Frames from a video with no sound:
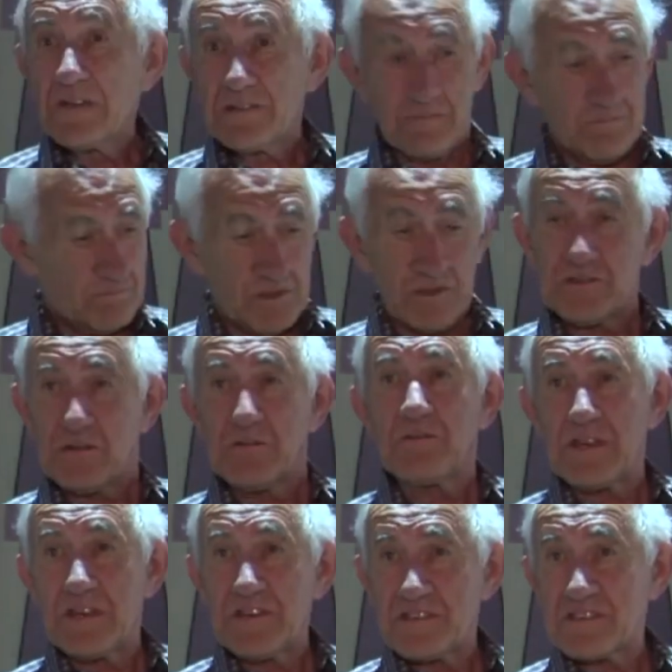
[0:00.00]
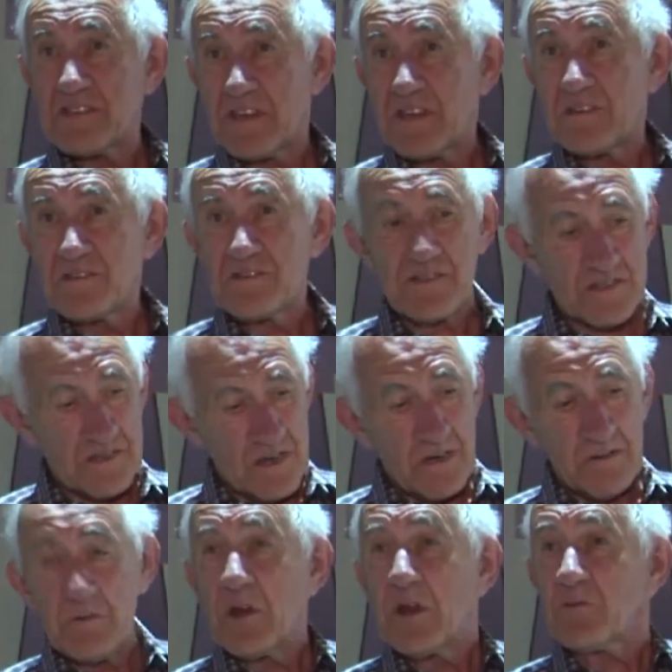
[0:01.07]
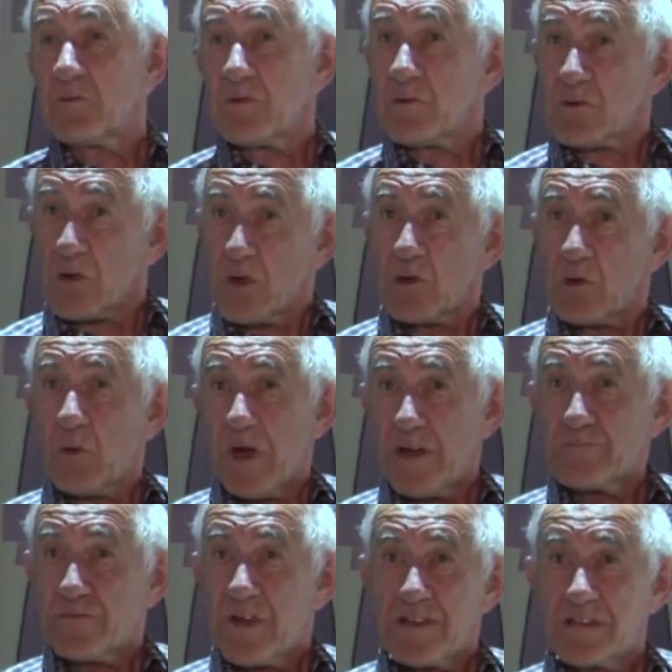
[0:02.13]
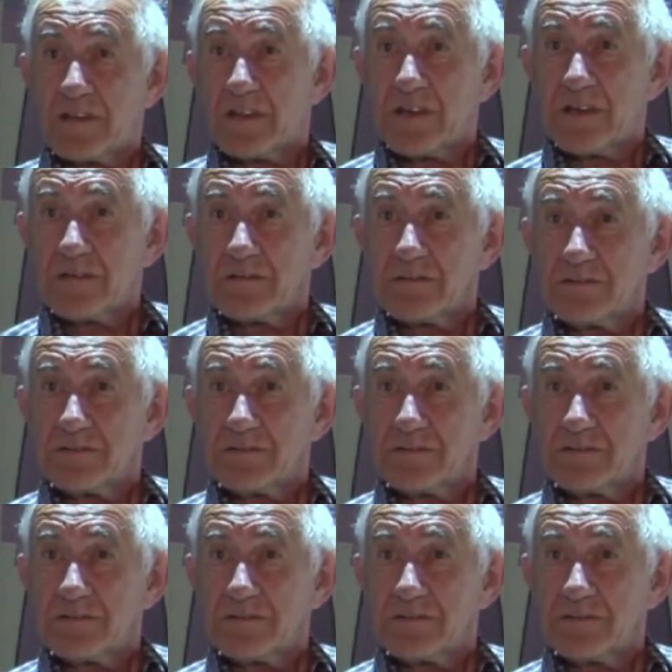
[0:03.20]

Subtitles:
do these things, you know, quite readily.